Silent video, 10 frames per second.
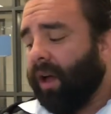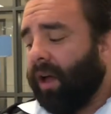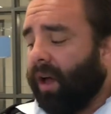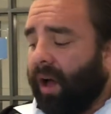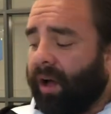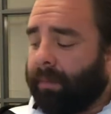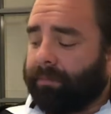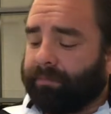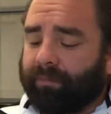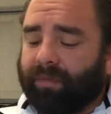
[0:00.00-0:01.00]

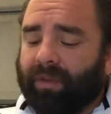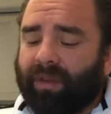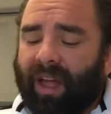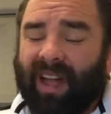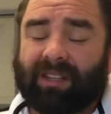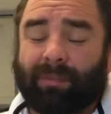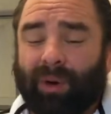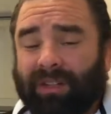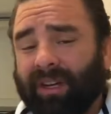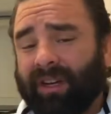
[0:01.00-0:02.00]
As a
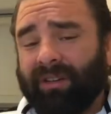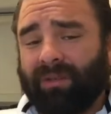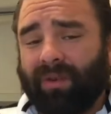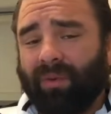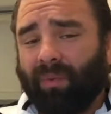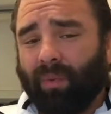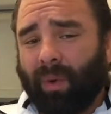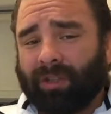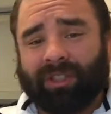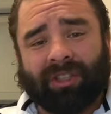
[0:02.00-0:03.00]
president,
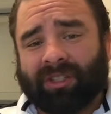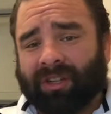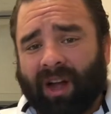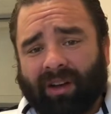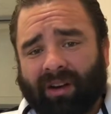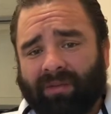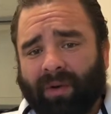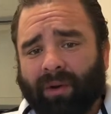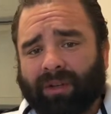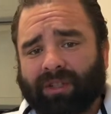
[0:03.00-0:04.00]
Washington's not going to
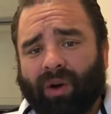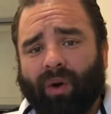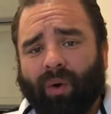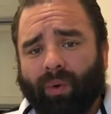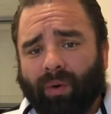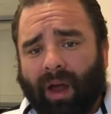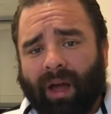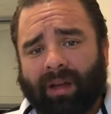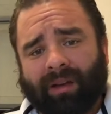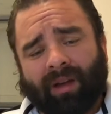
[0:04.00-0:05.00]
focus a whole
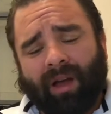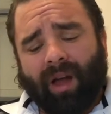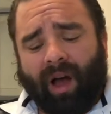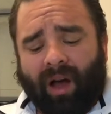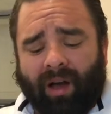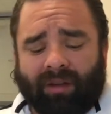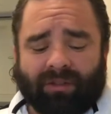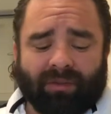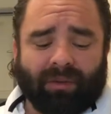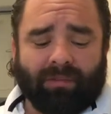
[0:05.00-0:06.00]
lot
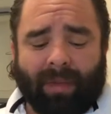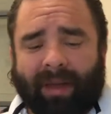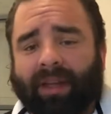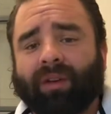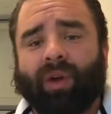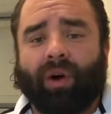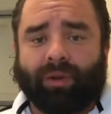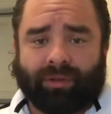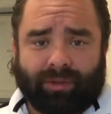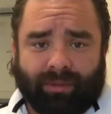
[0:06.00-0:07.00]
on making
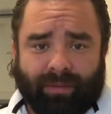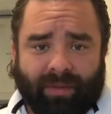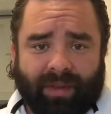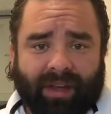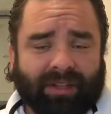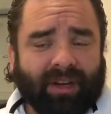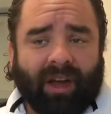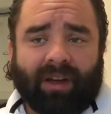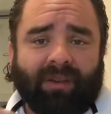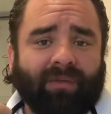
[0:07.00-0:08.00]
laws. He's
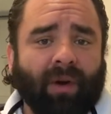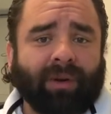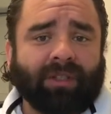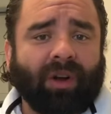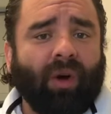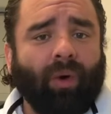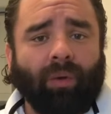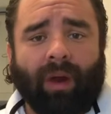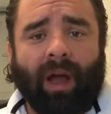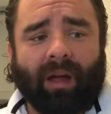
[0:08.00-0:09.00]
not going to focus a
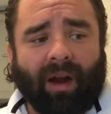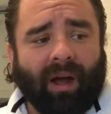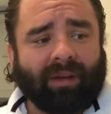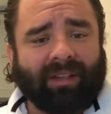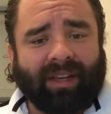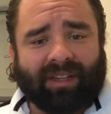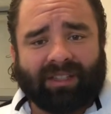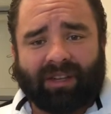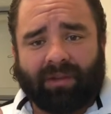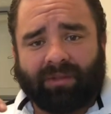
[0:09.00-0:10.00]
whole lot on getting
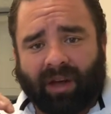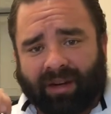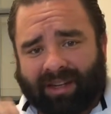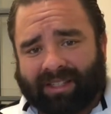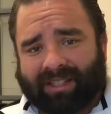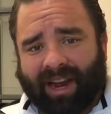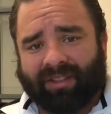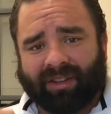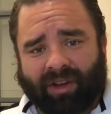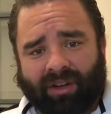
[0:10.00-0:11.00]
stuff done inside
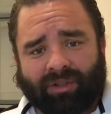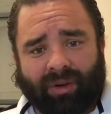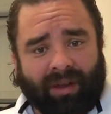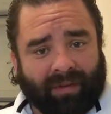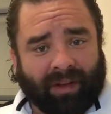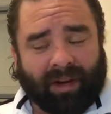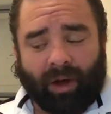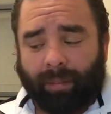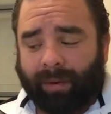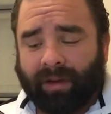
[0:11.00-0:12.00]
the country if he can
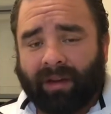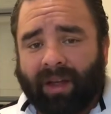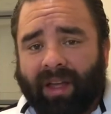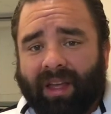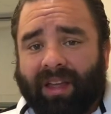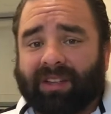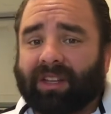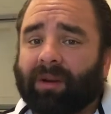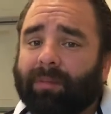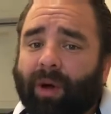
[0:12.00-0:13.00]
help it. He's
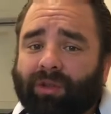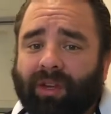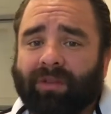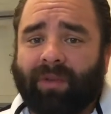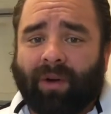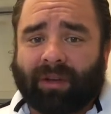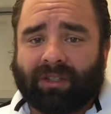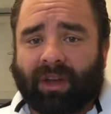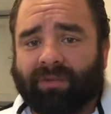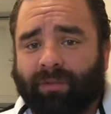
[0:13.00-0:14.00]
going to mostly focus
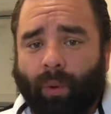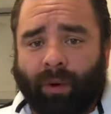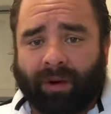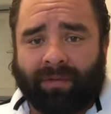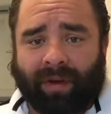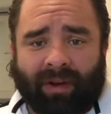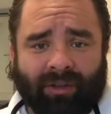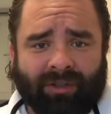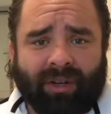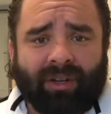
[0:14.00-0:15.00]
on foreign
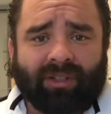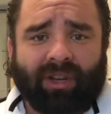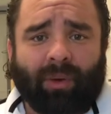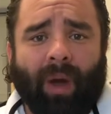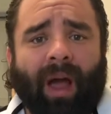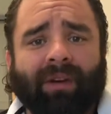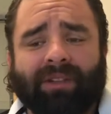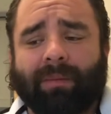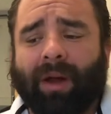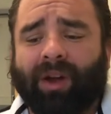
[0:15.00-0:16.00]
affairs. So how does
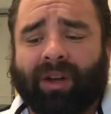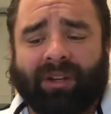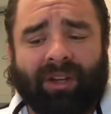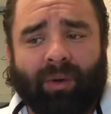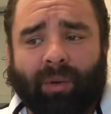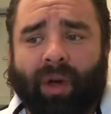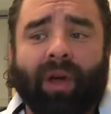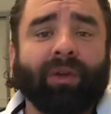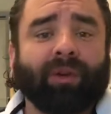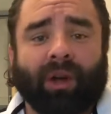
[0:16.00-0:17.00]
America deal with
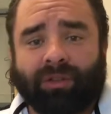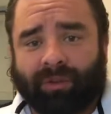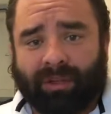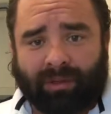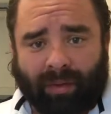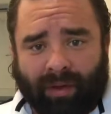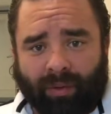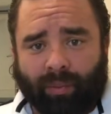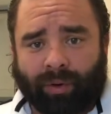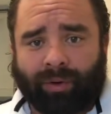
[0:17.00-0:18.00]
other countries around the
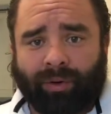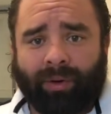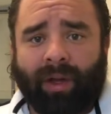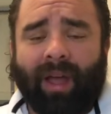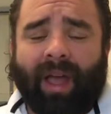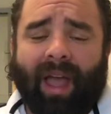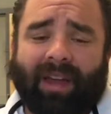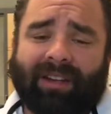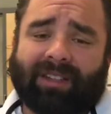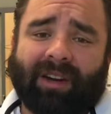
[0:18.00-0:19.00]
world?
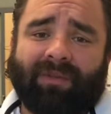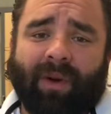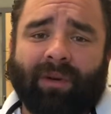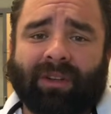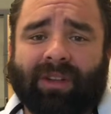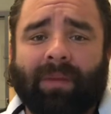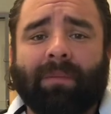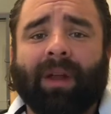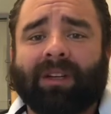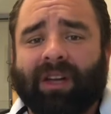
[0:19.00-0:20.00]
And he's going to focus on
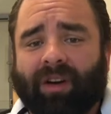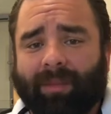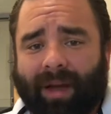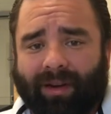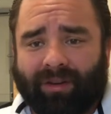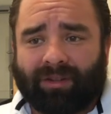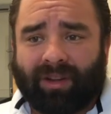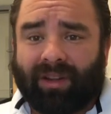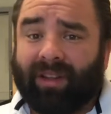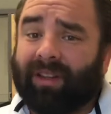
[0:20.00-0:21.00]
military matters.
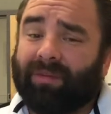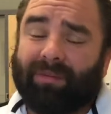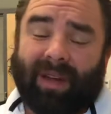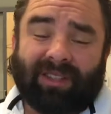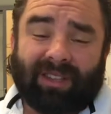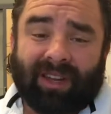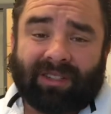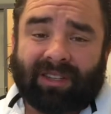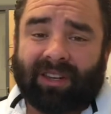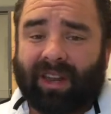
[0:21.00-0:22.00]
Makes
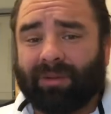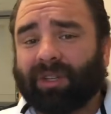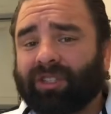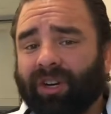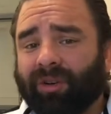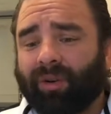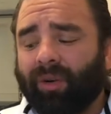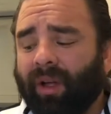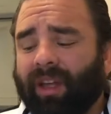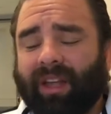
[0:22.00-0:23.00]
sense. He was a general.
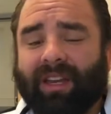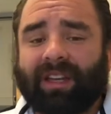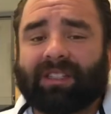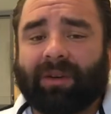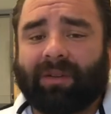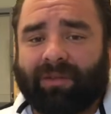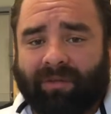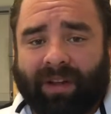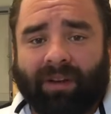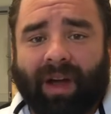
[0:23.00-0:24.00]
He needs to
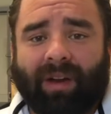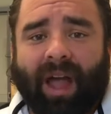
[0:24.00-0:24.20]
figure out how